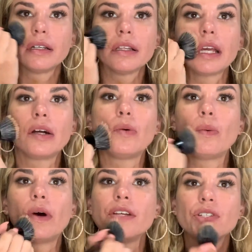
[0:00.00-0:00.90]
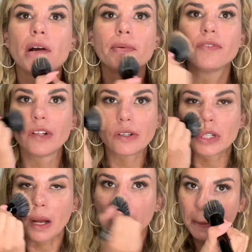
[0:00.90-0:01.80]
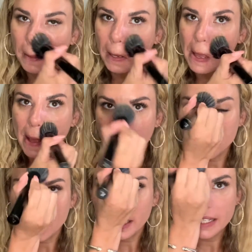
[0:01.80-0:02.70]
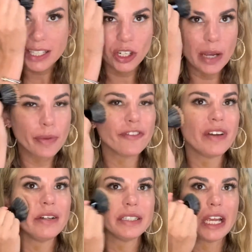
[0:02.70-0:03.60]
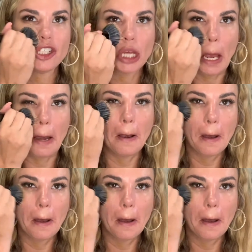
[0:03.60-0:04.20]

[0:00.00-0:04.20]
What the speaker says: like 1 drop of glow drops, a tiny scrape of foundation,